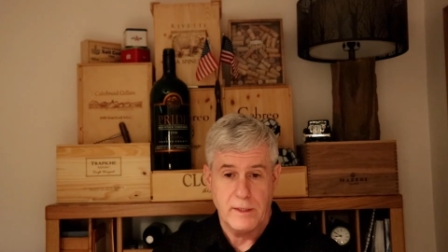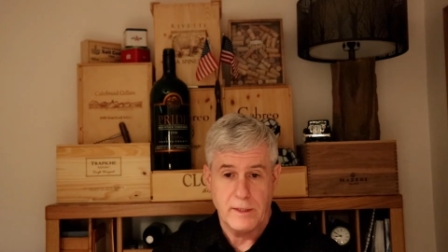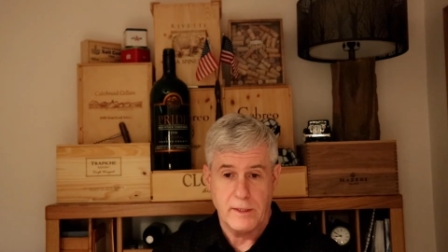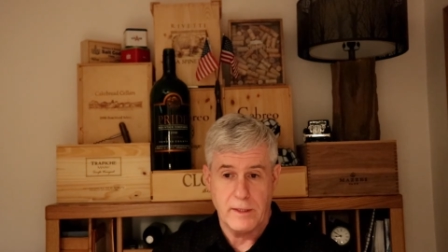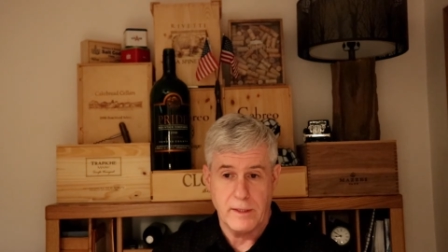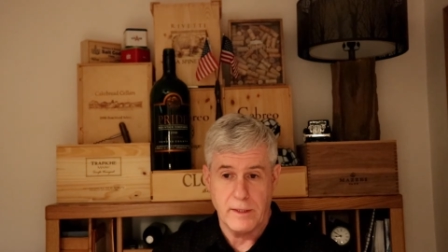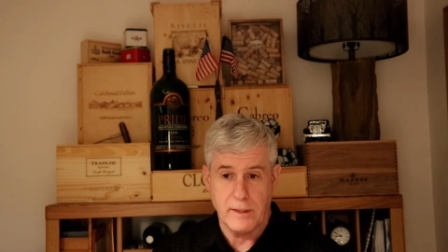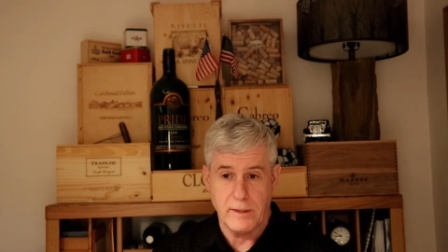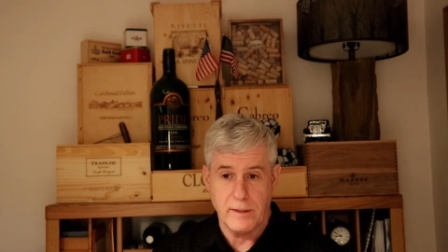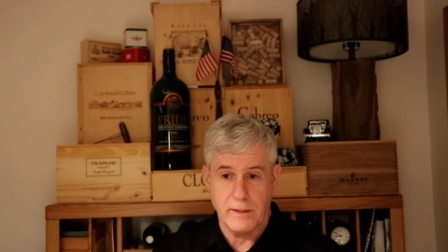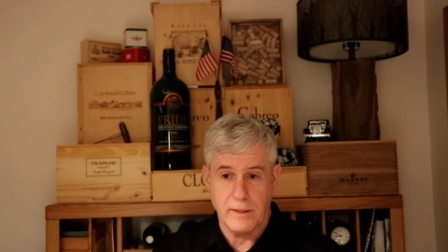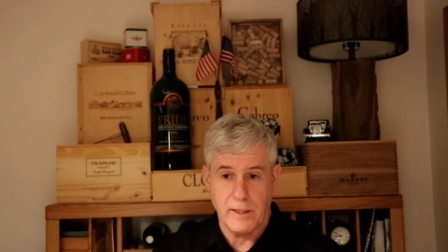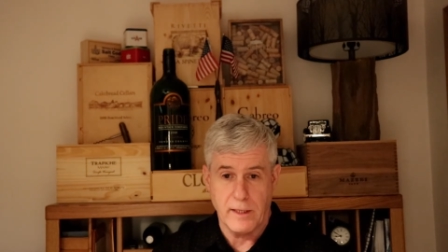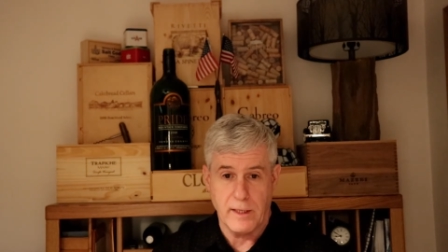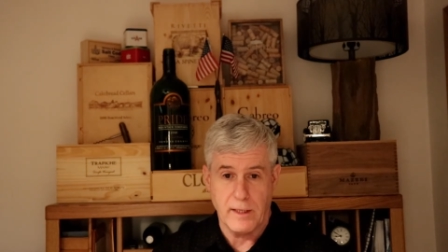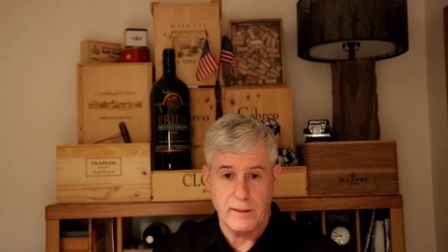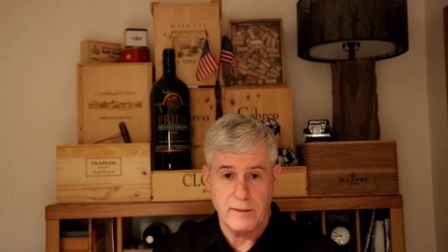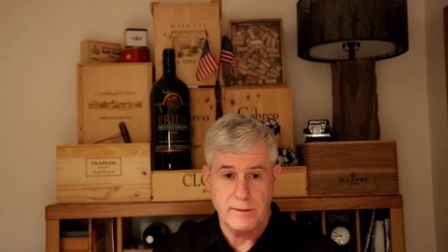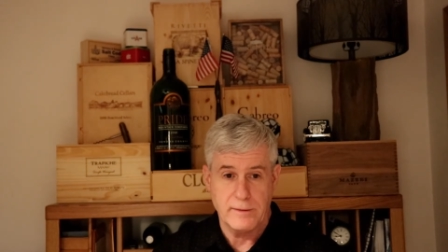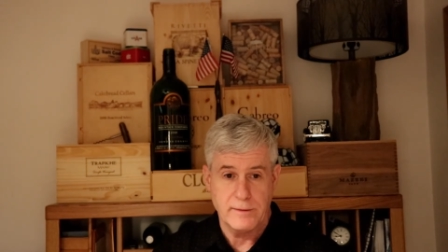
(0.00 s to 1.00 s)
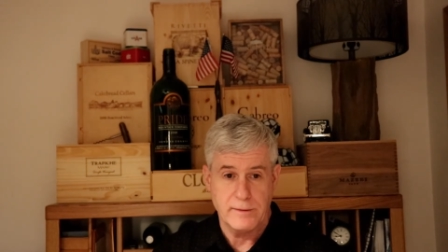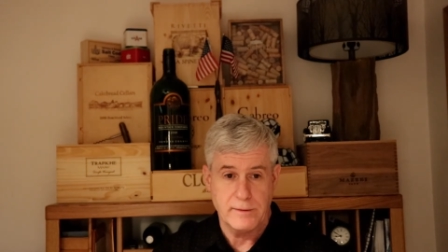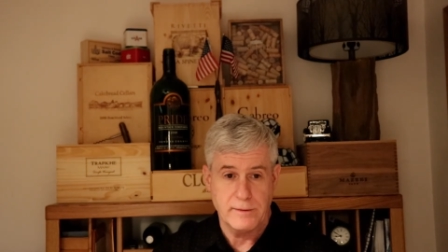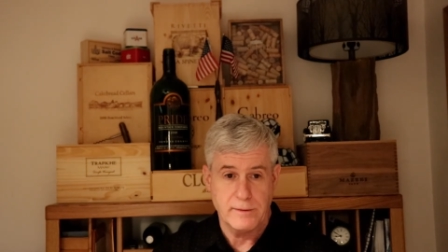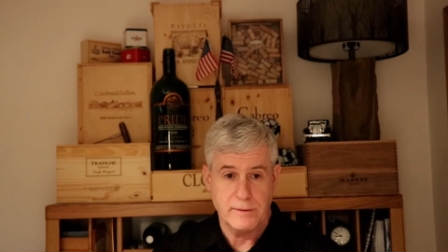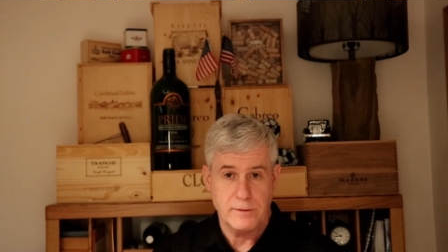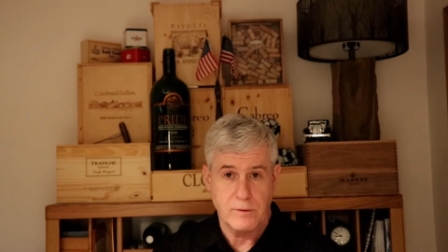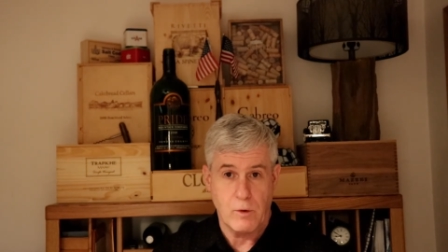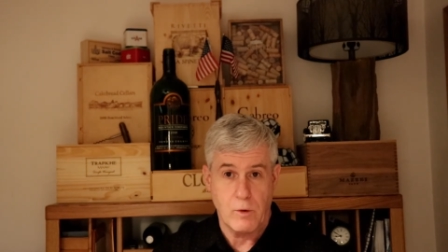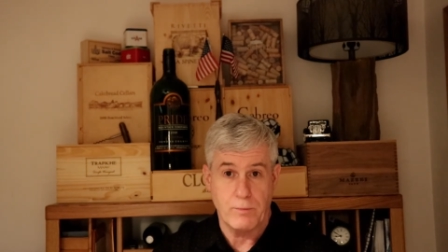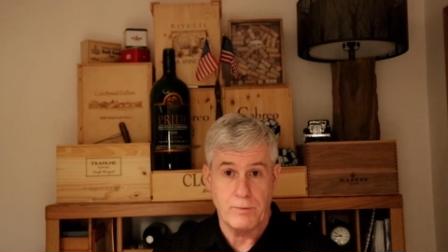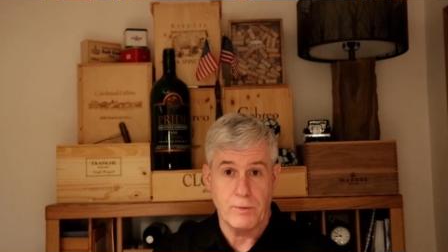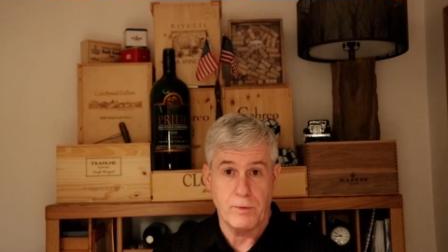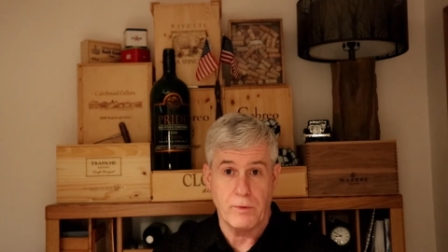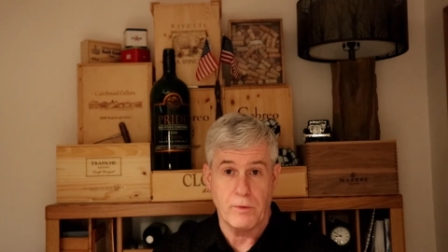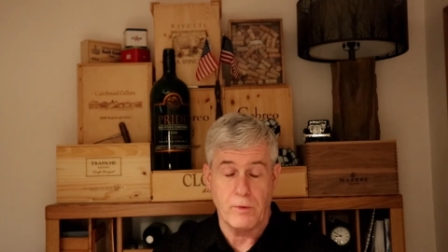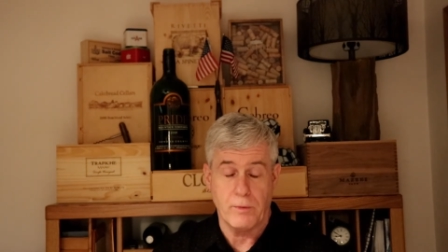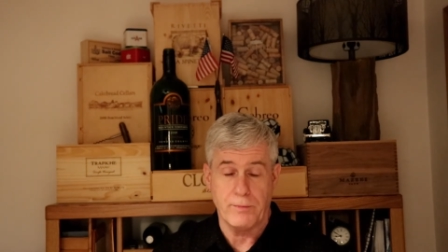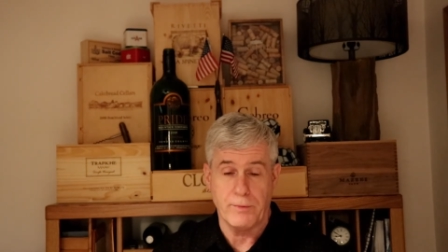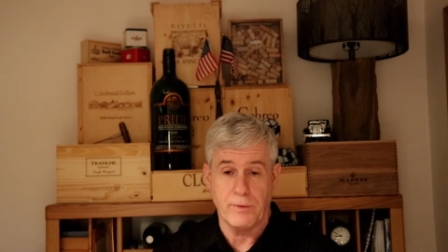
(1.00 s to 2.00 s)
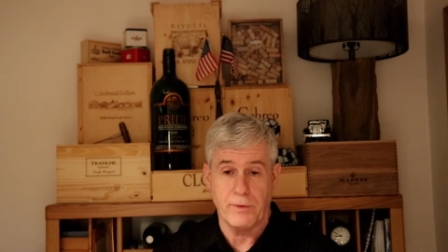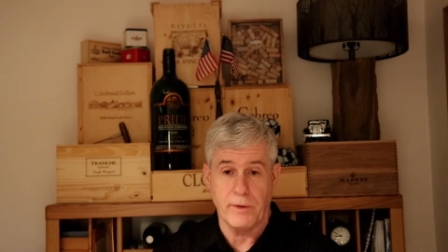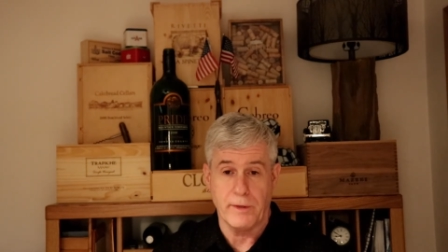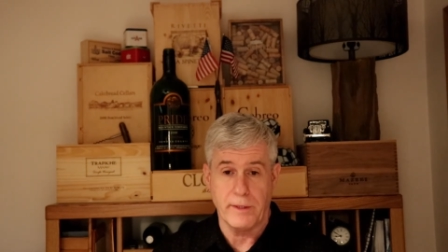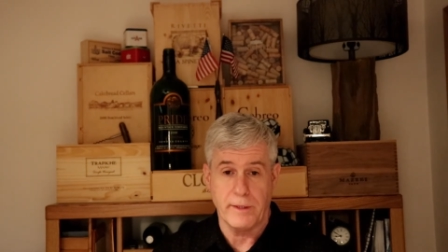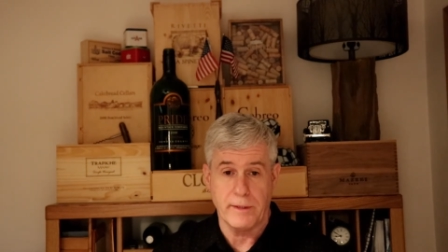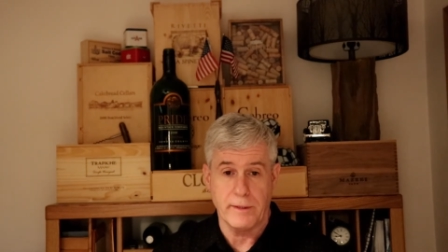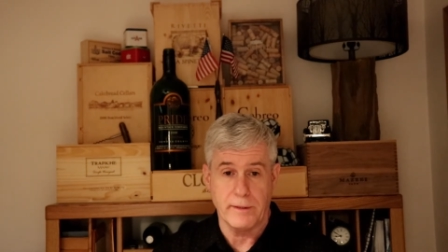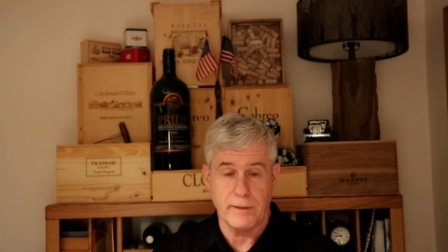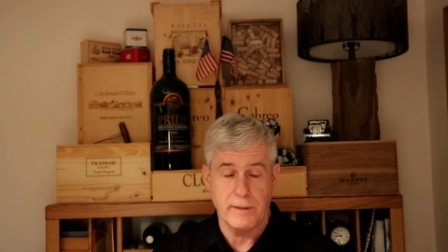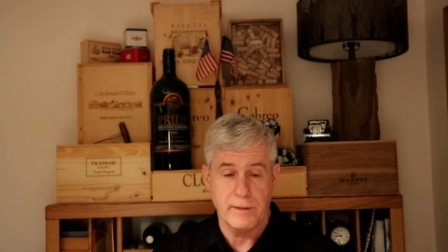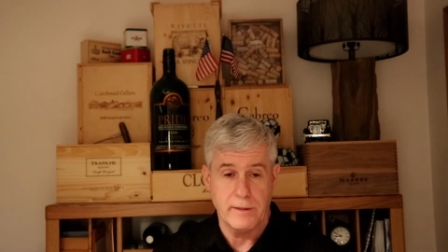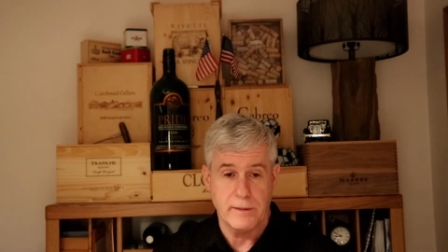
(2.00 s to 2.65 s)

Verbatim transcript: and uh, hope you hope you like it.